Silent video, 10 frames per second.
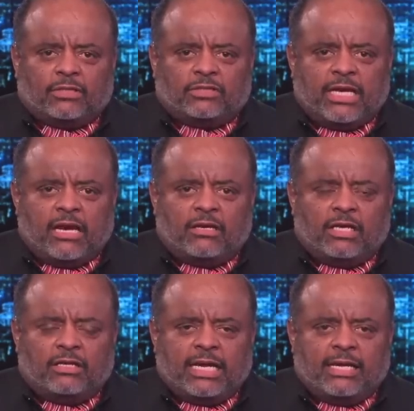on
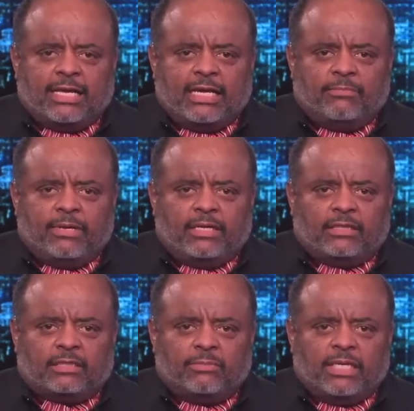Saturday that he had been
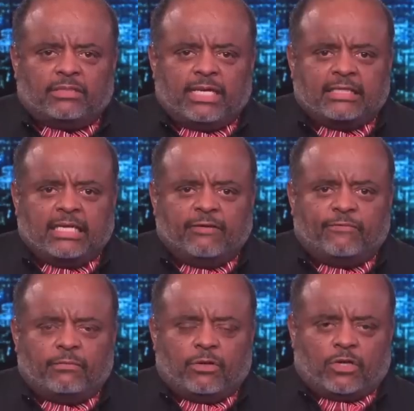dismissed as head
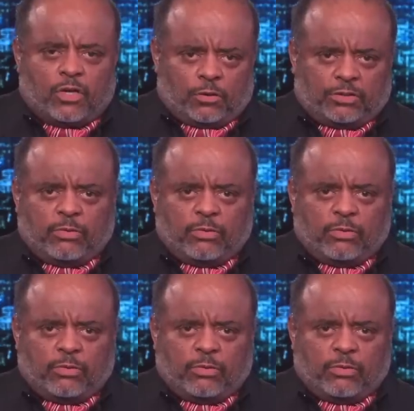football coach.